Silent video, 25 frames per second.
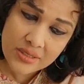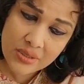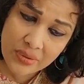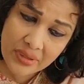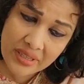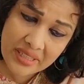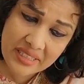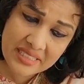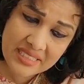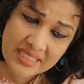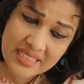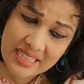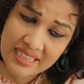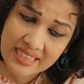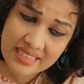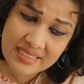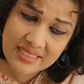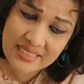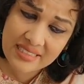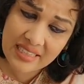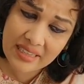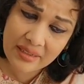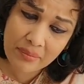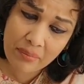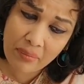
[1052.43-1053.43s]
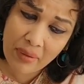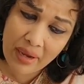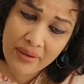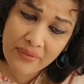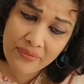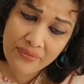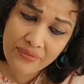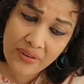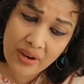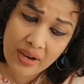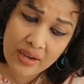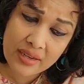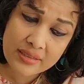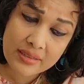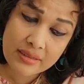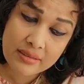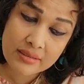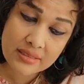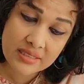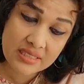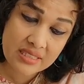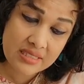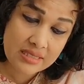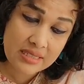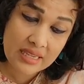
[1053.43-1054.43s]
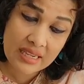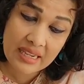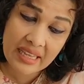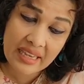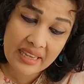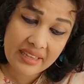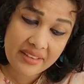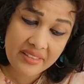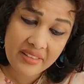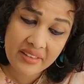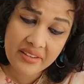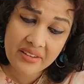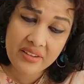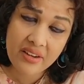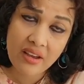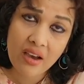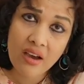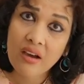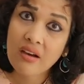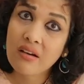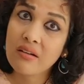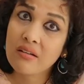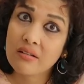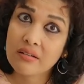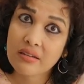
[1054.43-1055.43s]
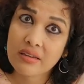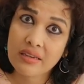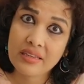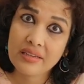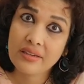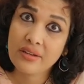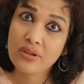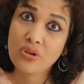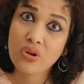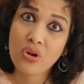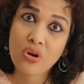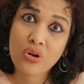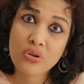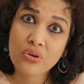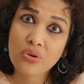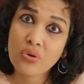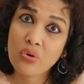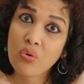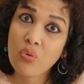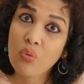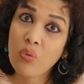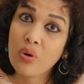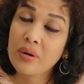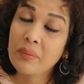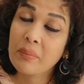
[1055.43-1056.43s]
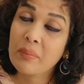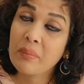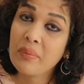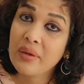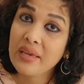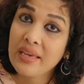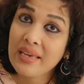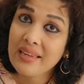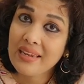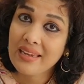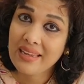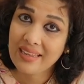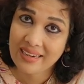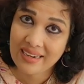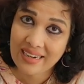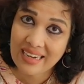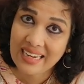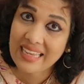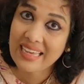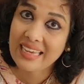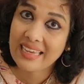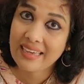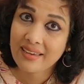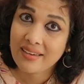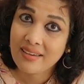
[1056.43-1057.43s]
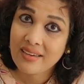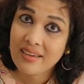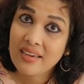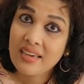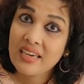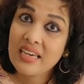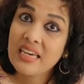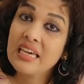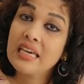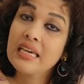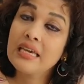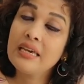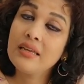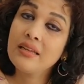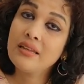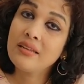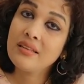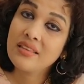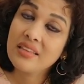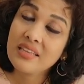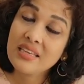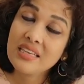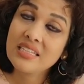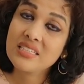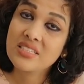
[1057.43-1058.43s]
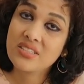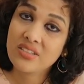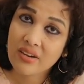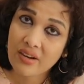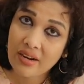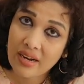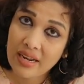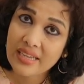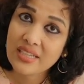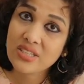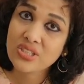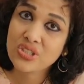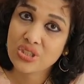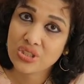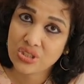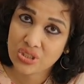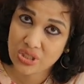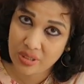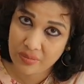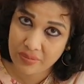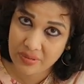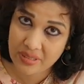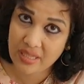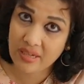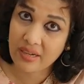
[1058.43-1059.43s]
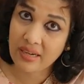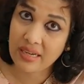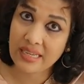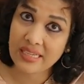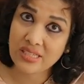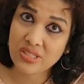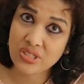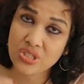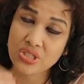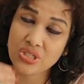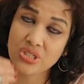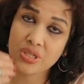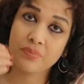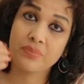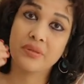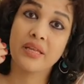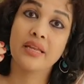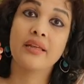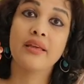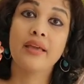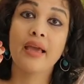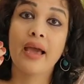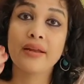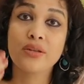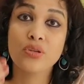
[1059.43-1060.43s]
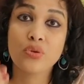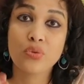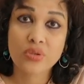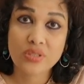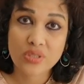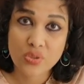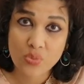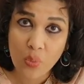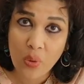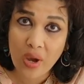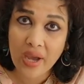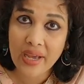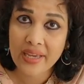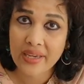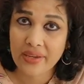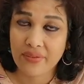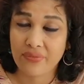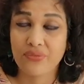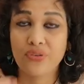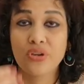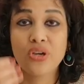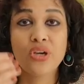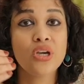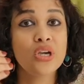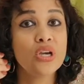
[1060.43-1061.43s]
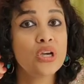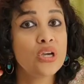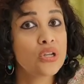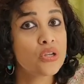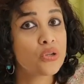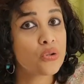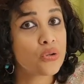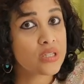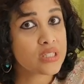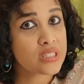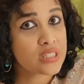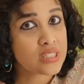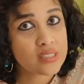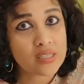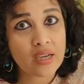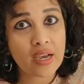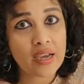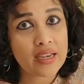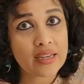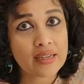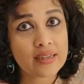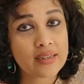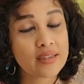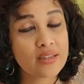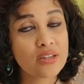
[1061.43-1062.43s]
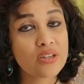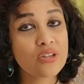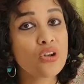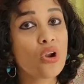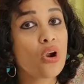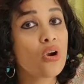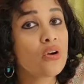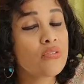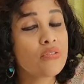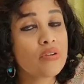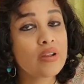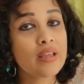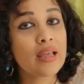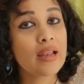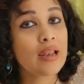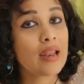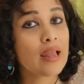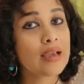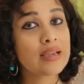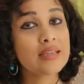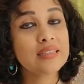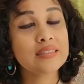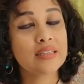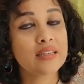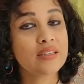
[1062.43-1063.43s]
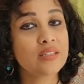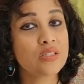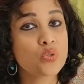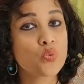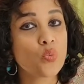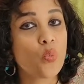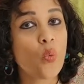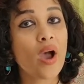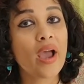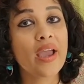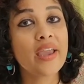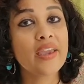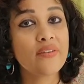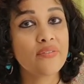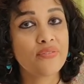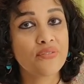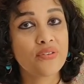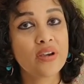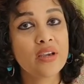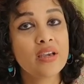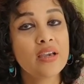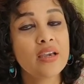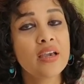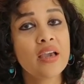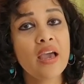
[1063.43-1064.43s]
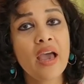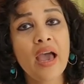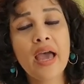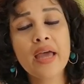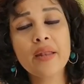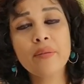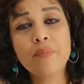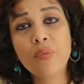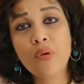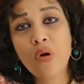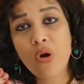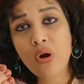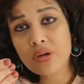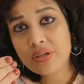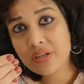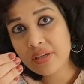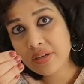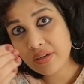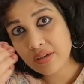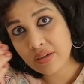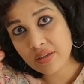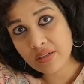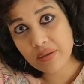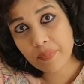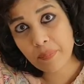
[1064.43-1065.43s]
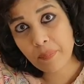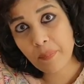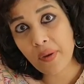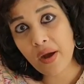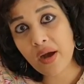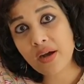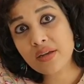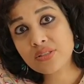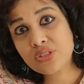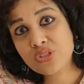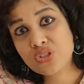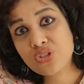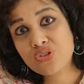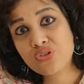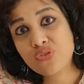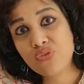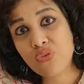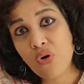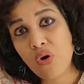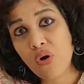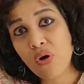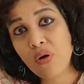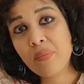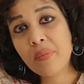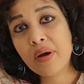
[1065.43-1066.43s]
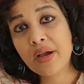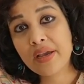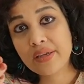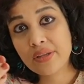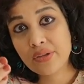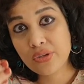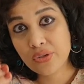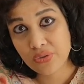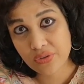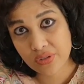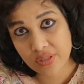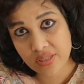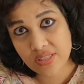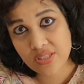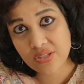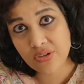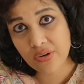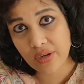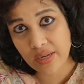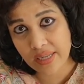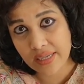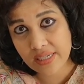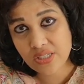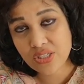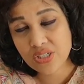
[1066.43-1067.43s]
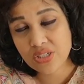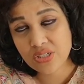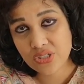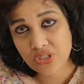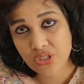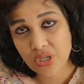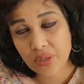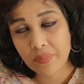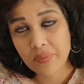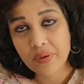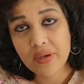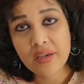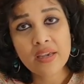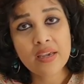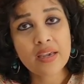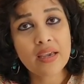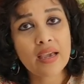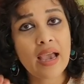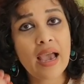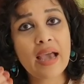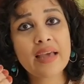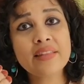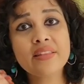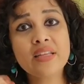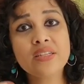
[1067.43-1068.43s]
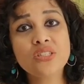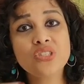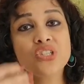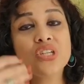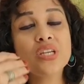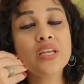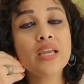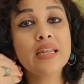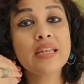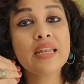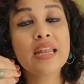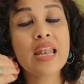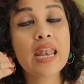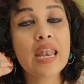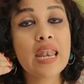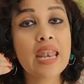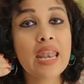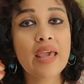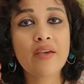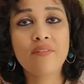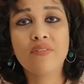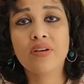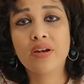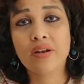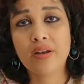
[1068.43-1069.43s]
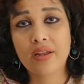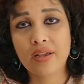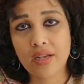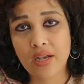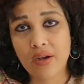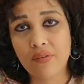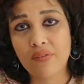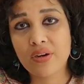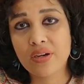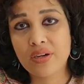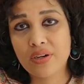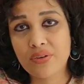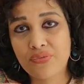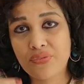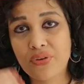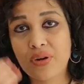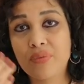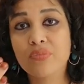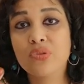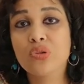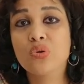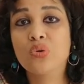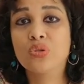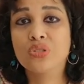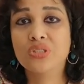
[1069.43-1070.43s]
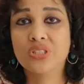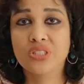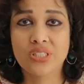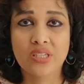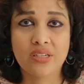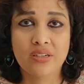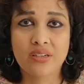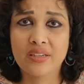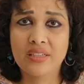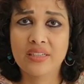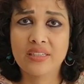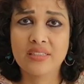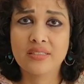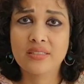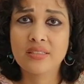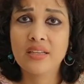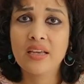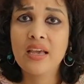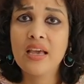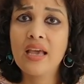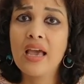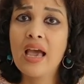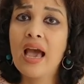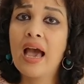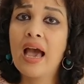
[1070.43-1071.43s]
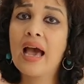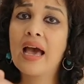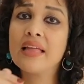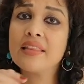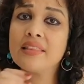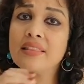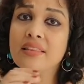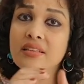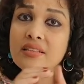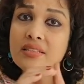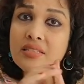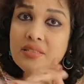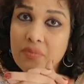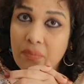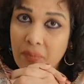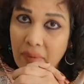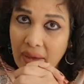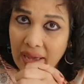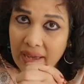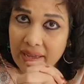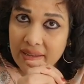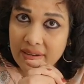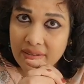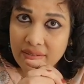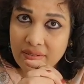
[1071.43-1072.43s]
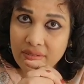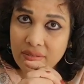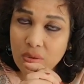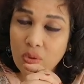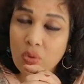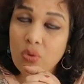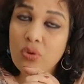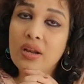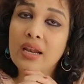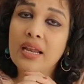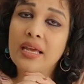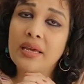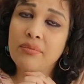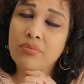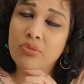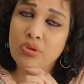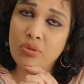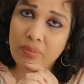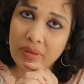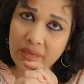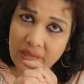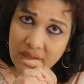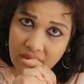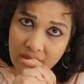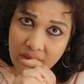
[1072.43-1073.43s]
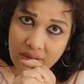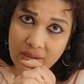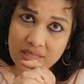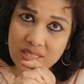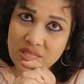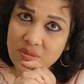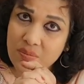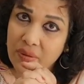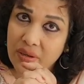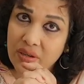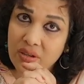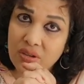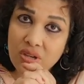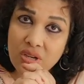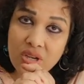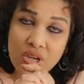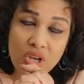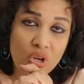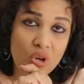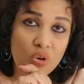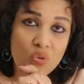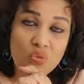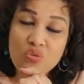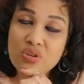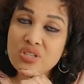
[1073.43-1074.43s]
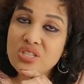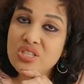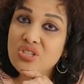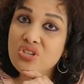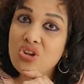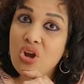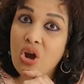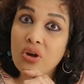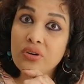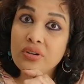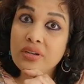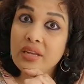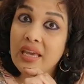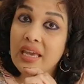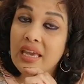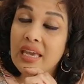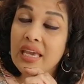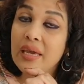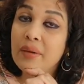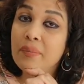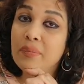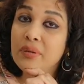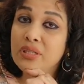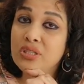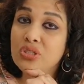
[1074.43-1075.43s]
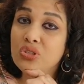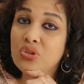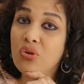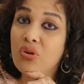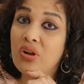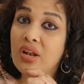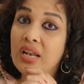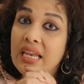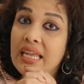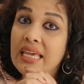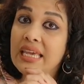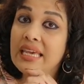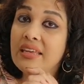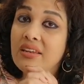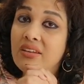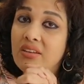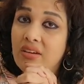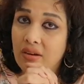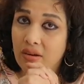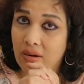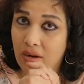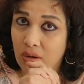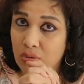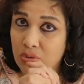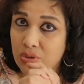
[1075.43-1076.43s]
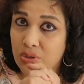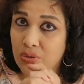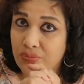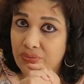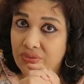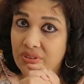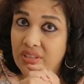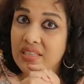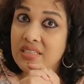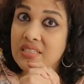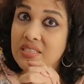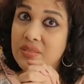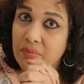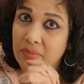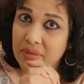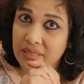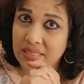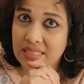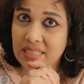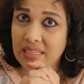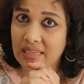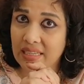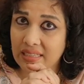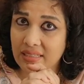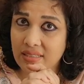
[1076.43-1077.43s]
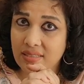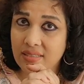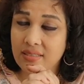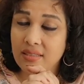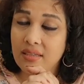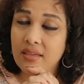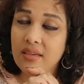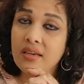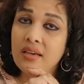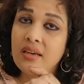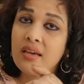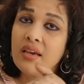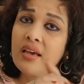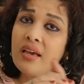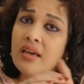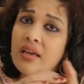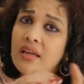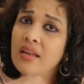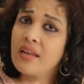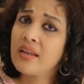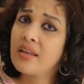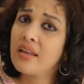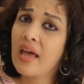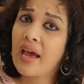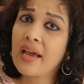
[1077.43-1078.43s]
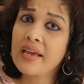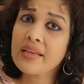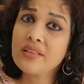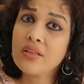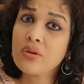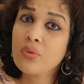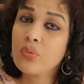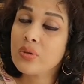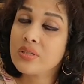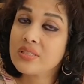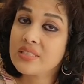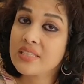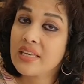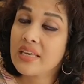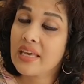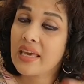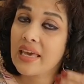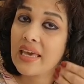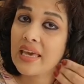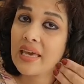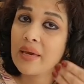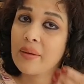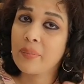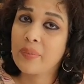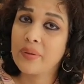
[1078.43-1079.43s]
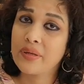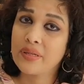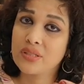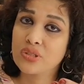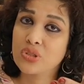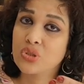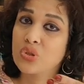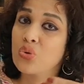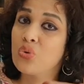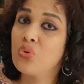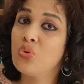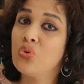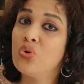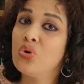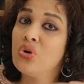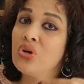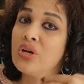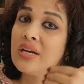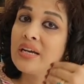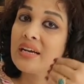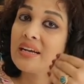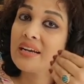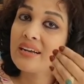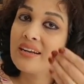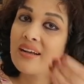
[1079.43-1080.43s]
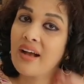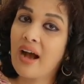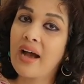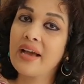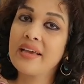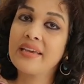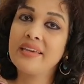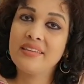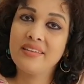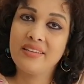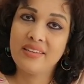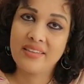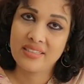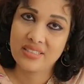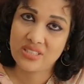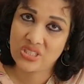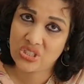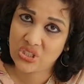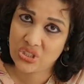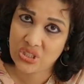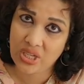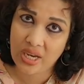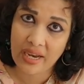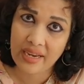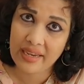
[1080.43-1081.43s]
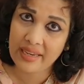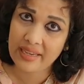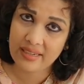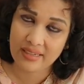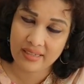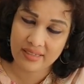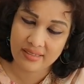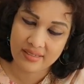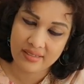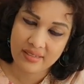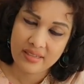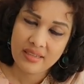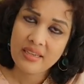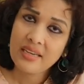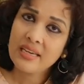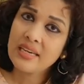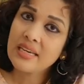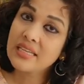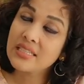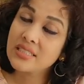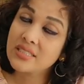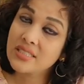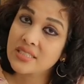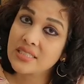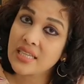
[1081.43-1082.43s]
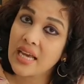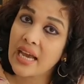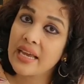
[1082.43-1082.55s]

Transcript: So he says that my father just lay in the dark. He did not know what meaning lay in these relationships, the relationship that he had to his wife, to his child. He did not realize that his wife had brought in her past trauma into this relationship and that she had never recovered from those journeys. And this man who claimed to be her husband was not able to lead her out of these miseries. Neither was he able to guide his child. His